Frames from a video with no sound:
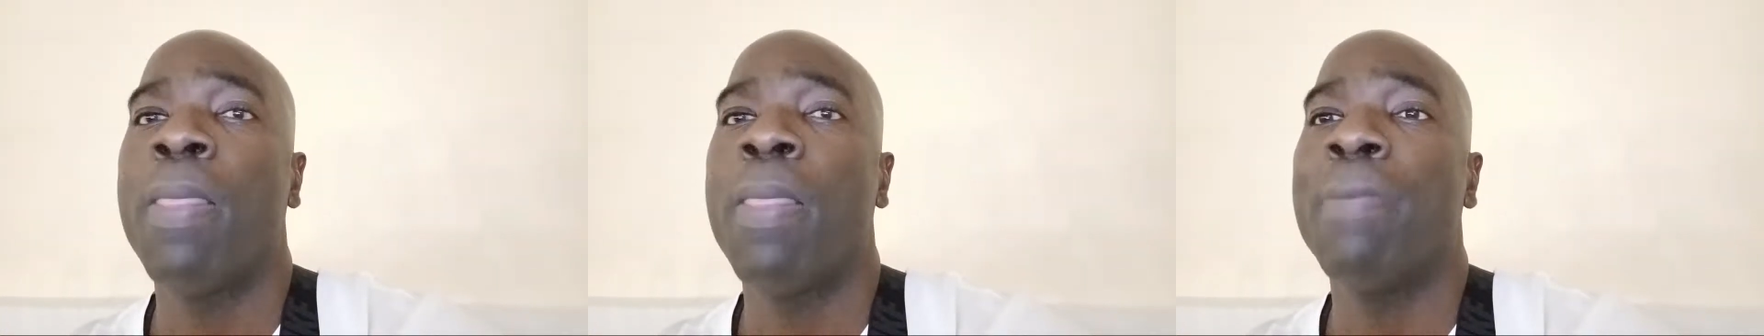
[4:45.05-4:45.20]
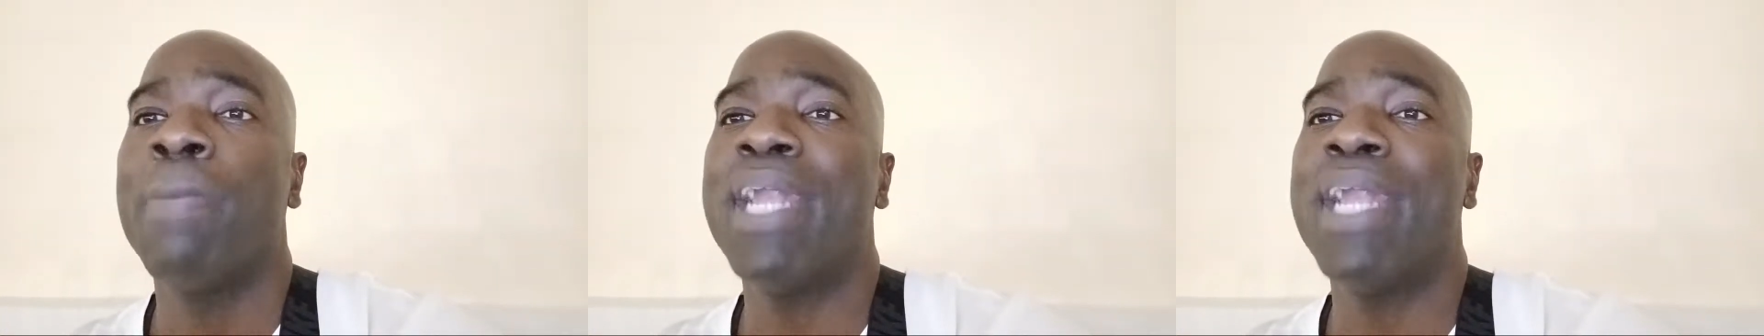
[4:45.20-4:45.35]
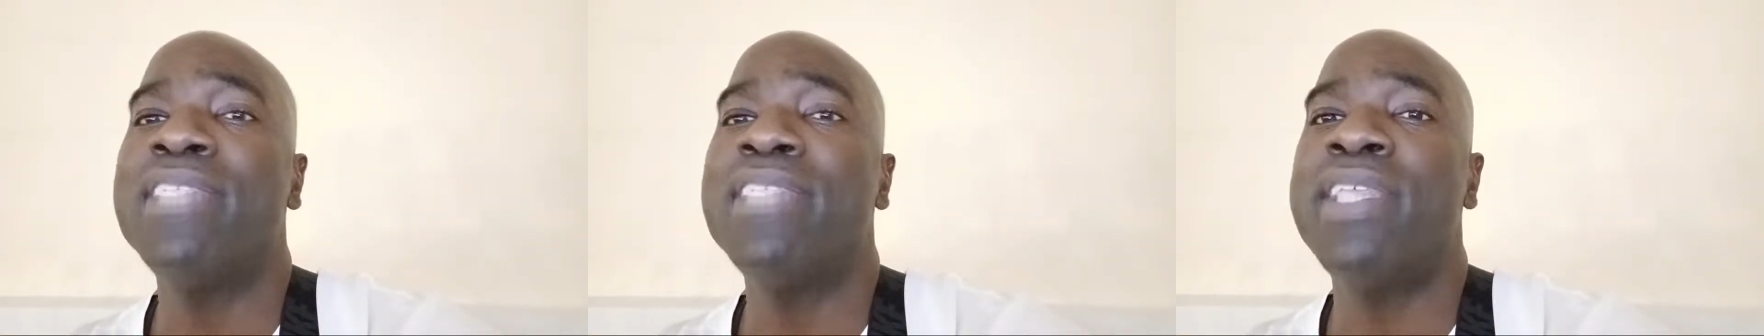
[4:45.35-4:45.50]

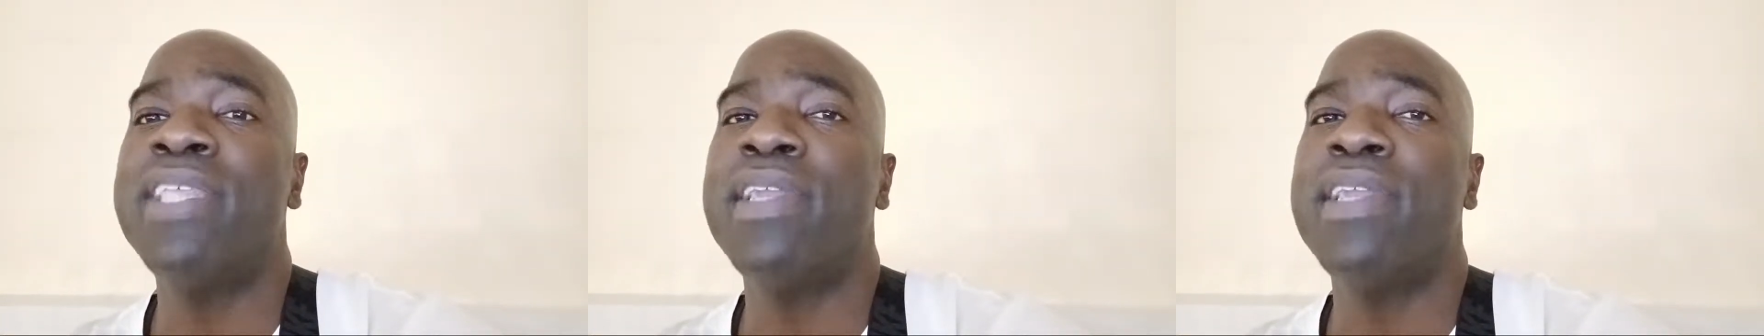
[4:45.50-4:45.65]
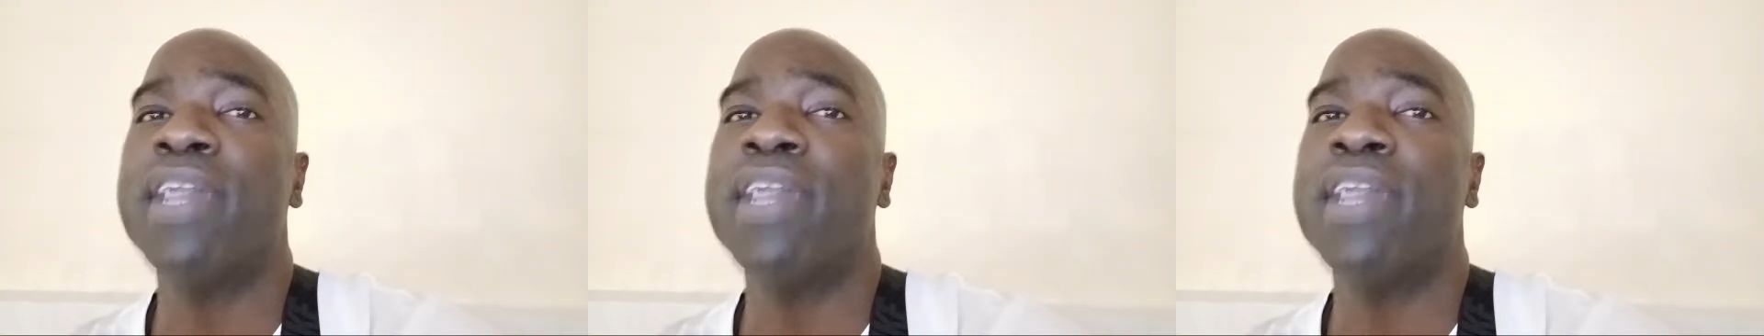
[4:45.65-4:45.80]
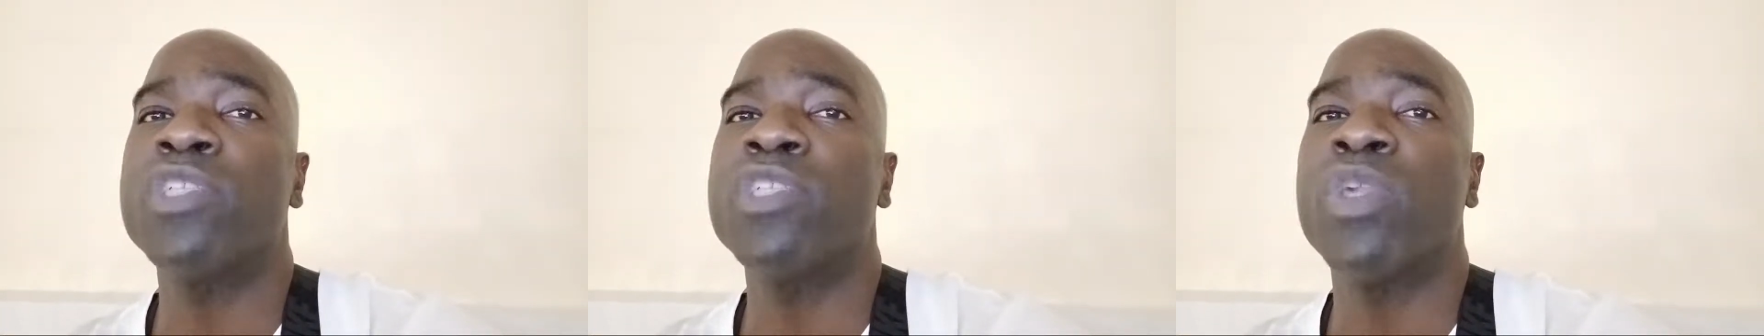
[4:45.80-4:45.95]
But that's
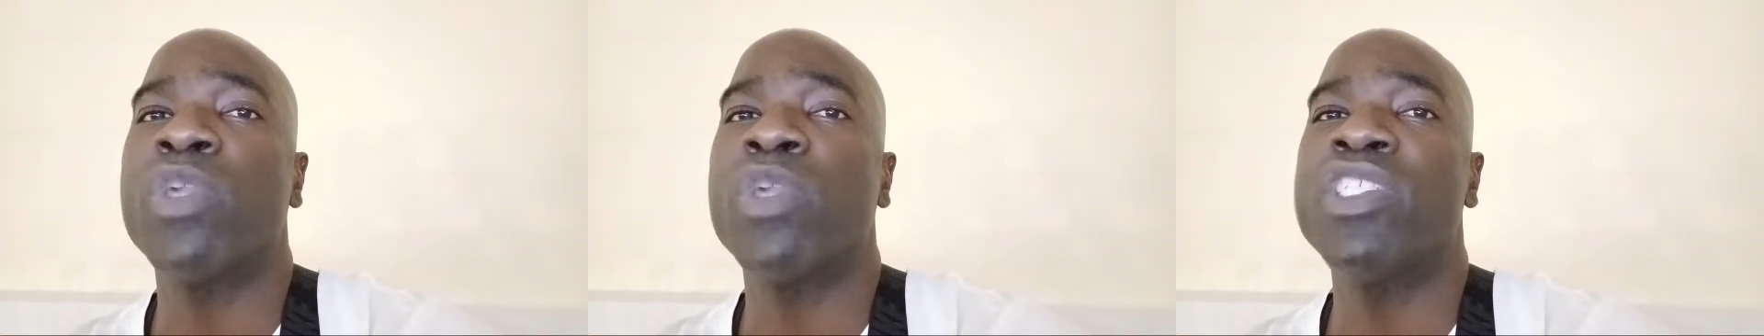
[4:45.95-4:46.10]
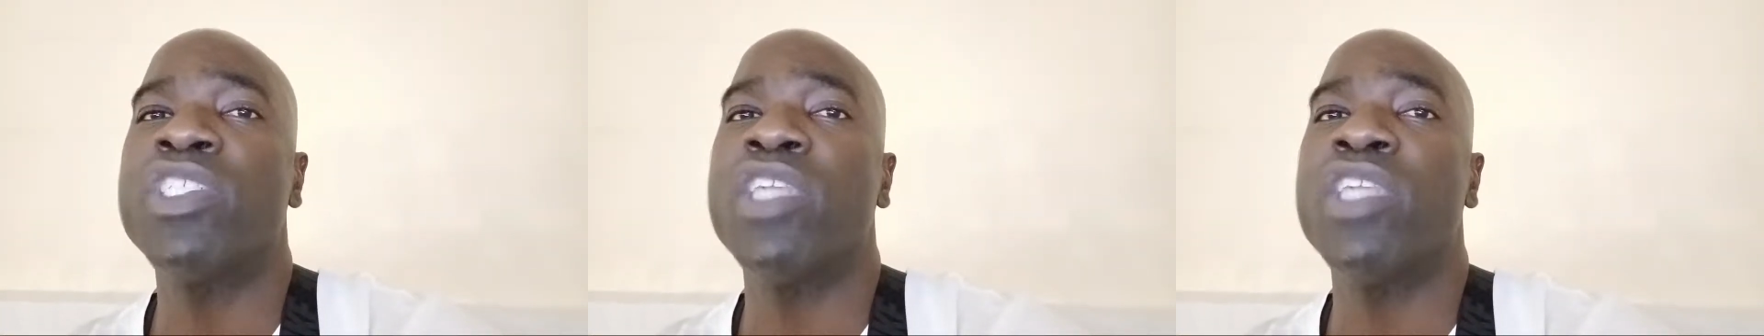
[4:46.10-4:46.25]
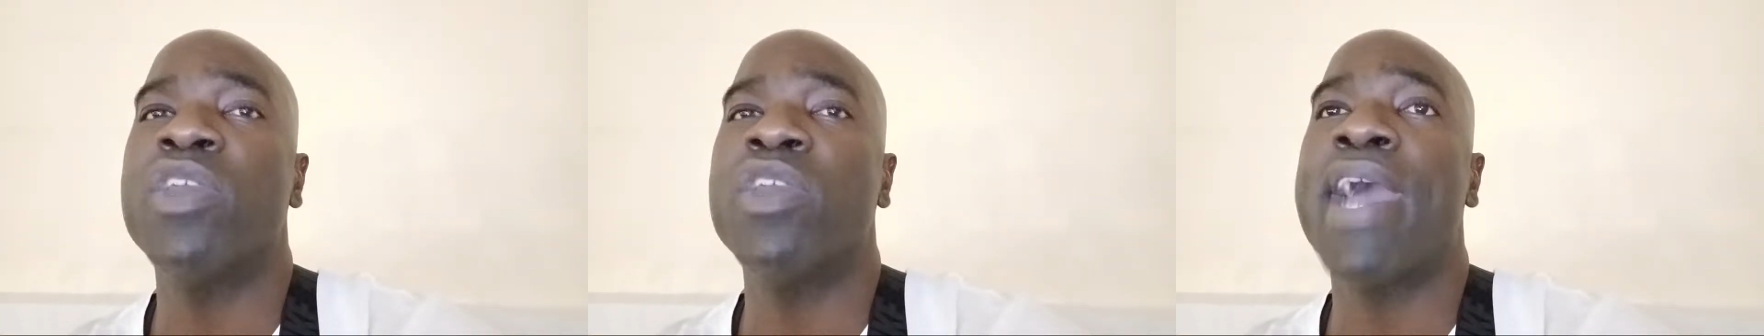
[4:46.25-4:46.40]
it. I just want to
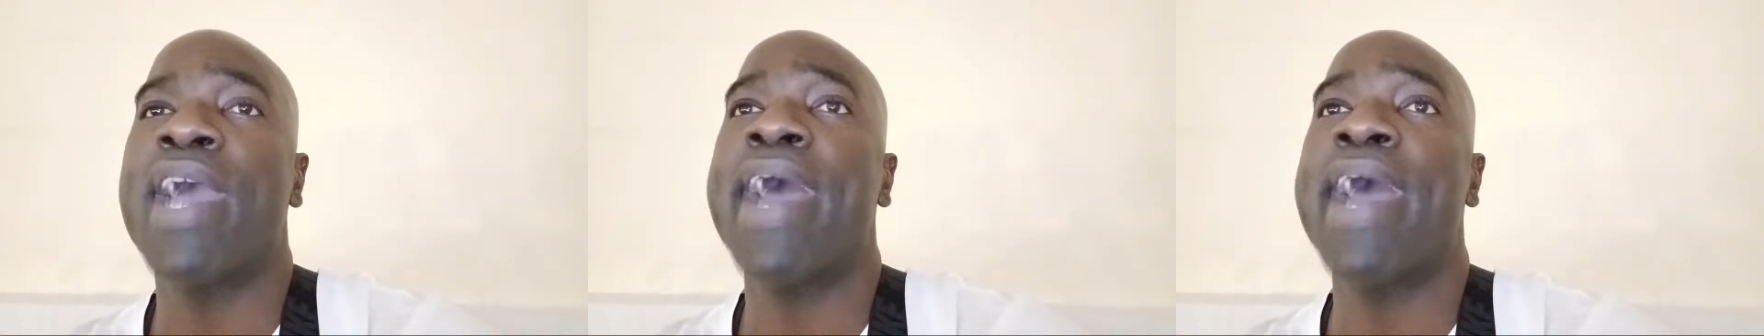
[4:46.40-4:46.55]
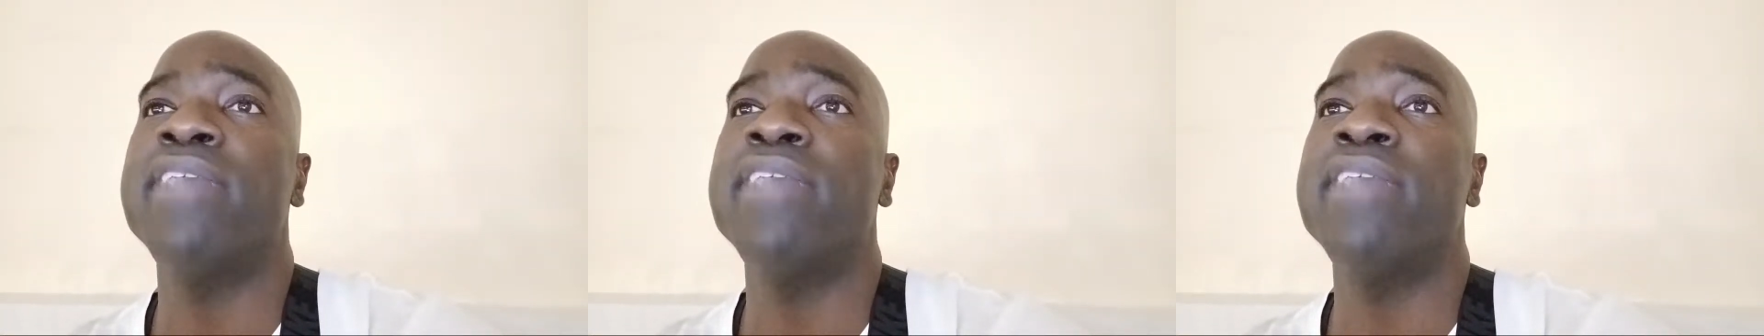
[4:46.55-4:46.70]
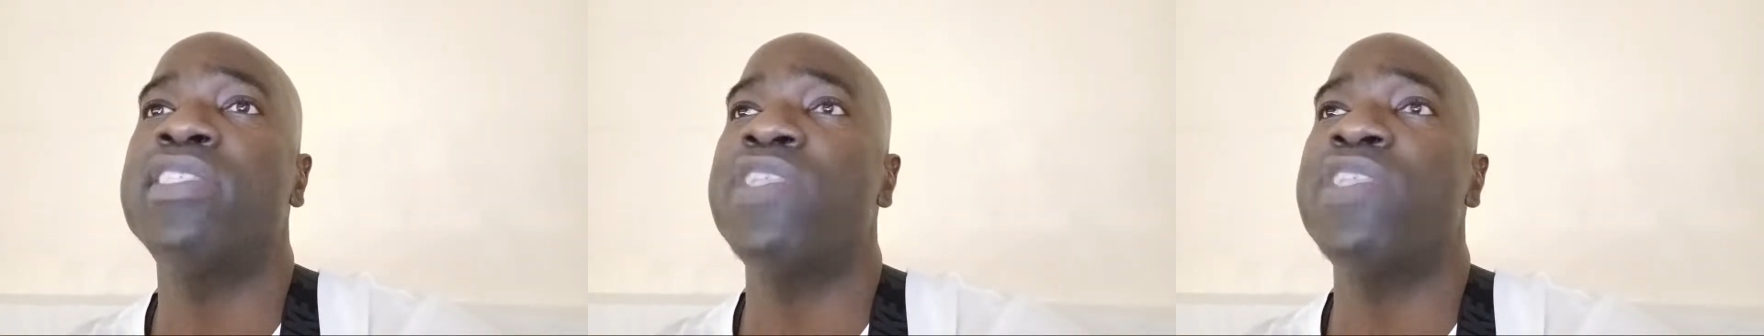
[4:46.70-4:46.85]
show you
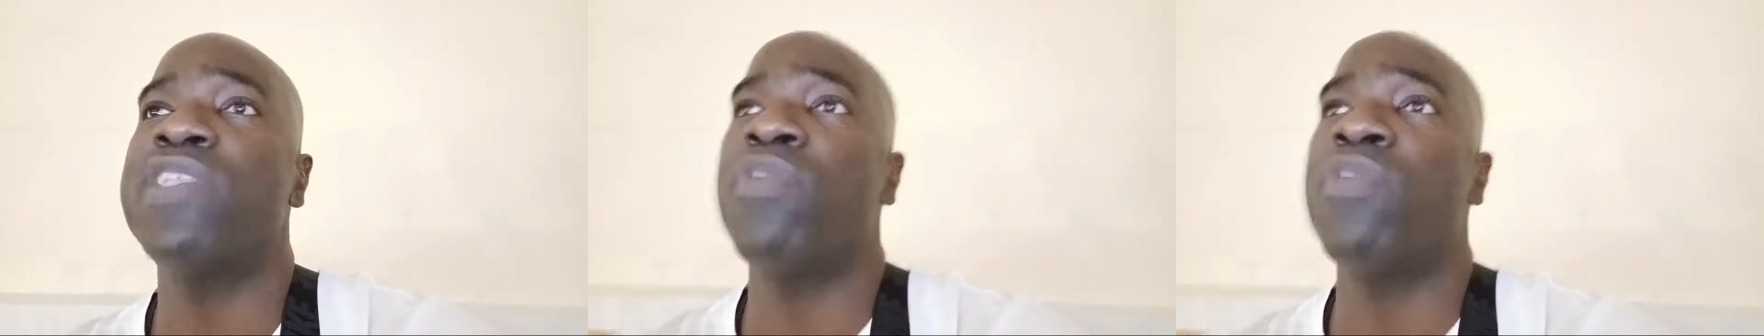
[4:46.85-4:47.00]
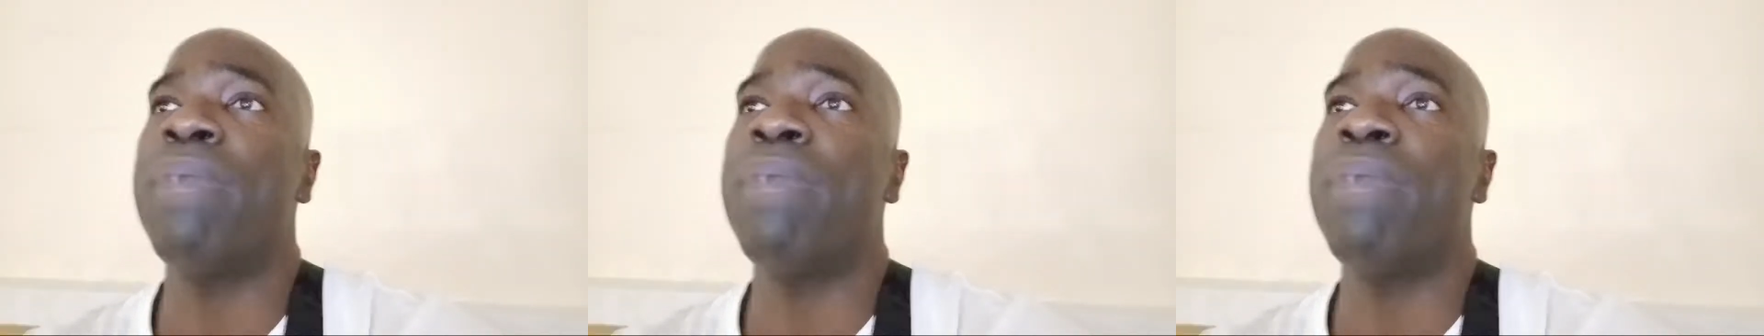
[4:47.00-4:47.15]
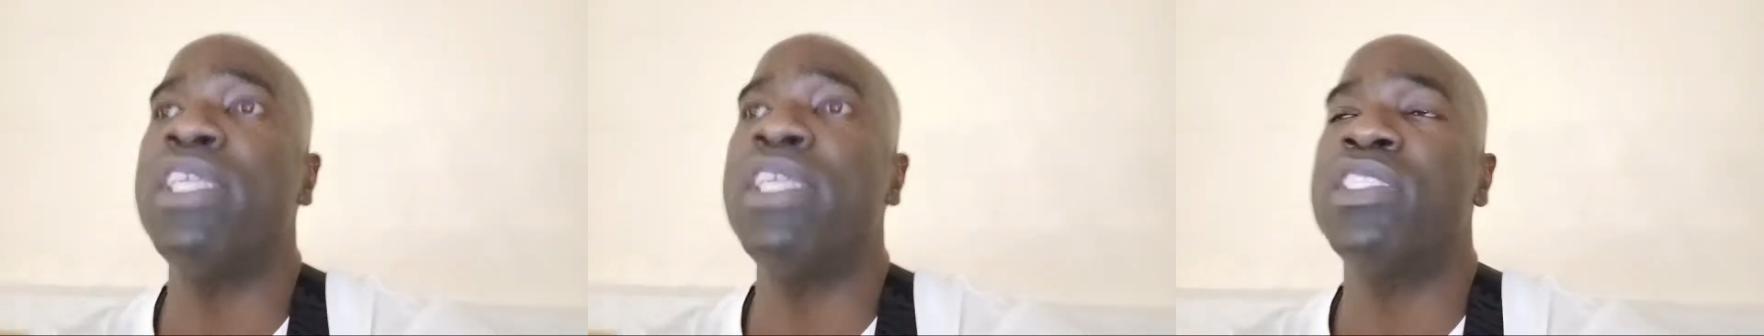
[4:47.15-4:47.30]
guys this
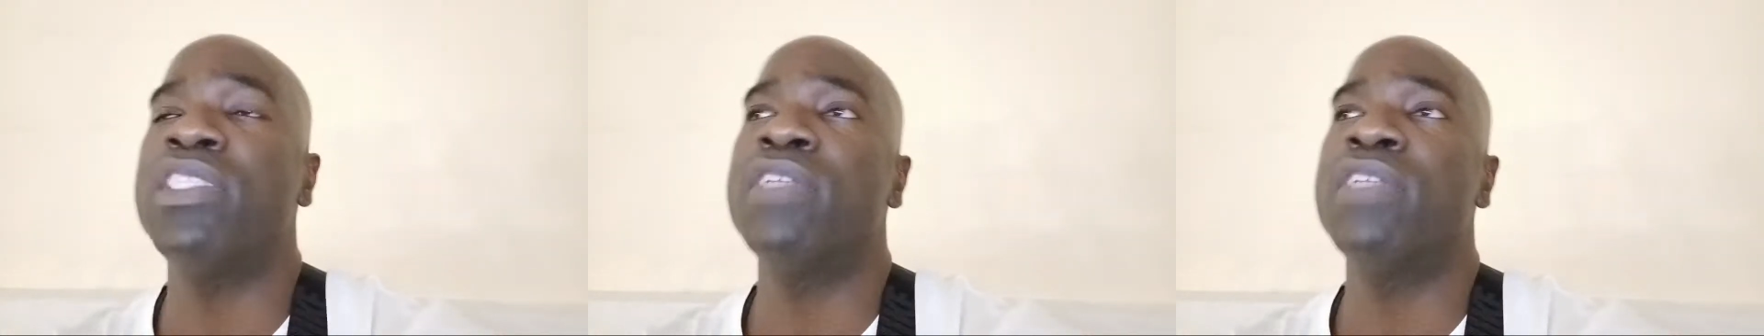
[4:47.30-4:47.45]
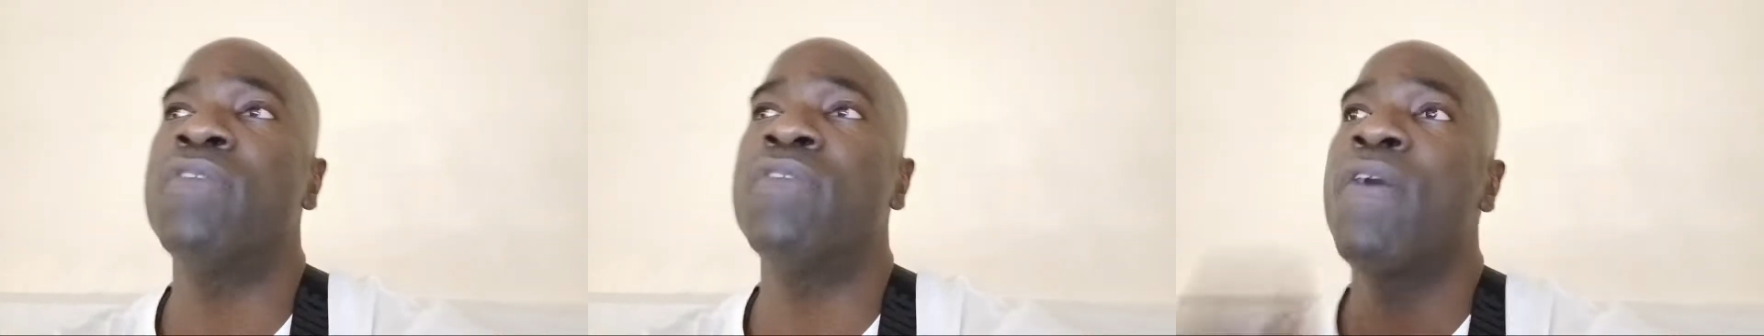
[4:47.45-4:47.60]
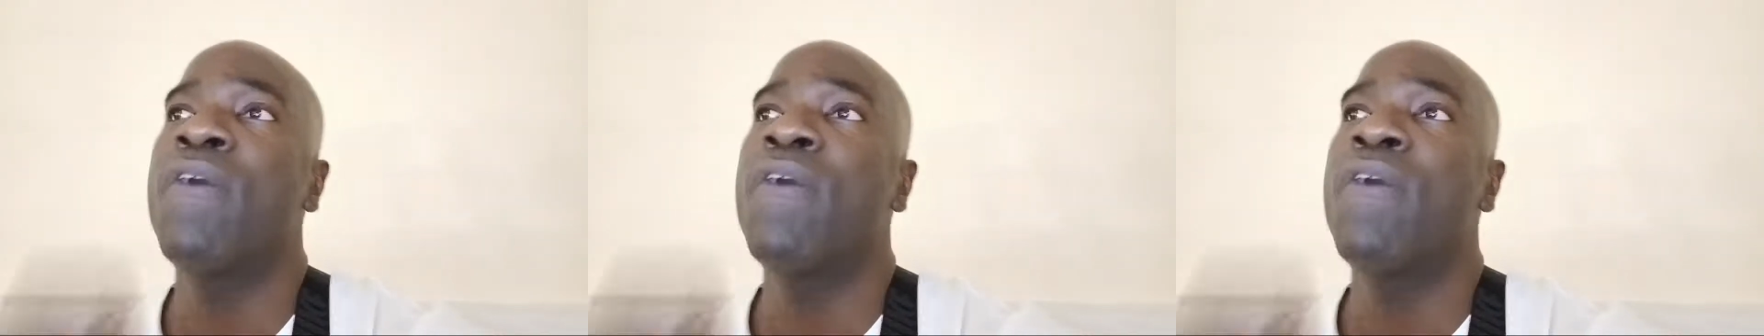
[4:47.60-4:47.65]
information.